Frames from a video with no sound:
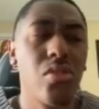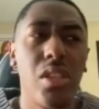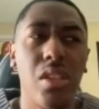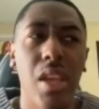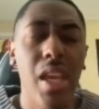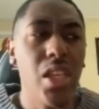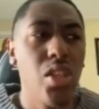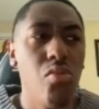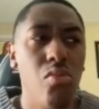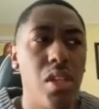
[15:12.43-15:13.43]
think you
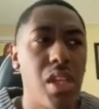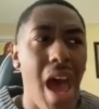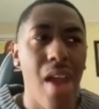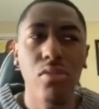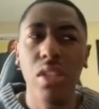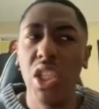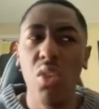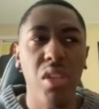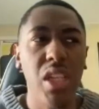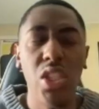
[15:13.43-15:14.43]

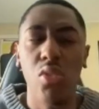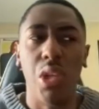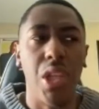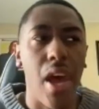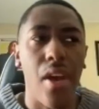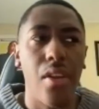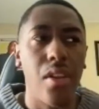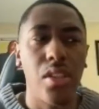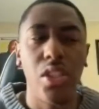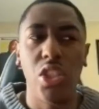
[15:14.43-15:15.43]
need to in that.
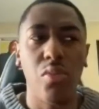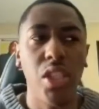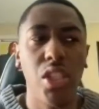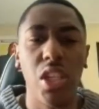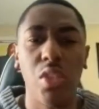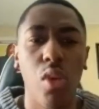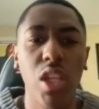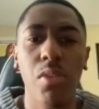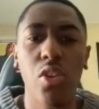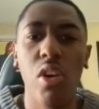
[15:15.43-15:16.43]
situation because Westbrook
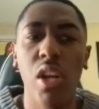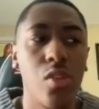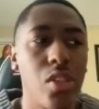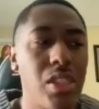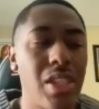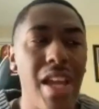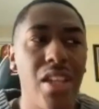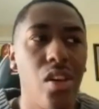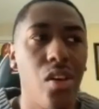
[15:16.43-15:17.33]
already signed the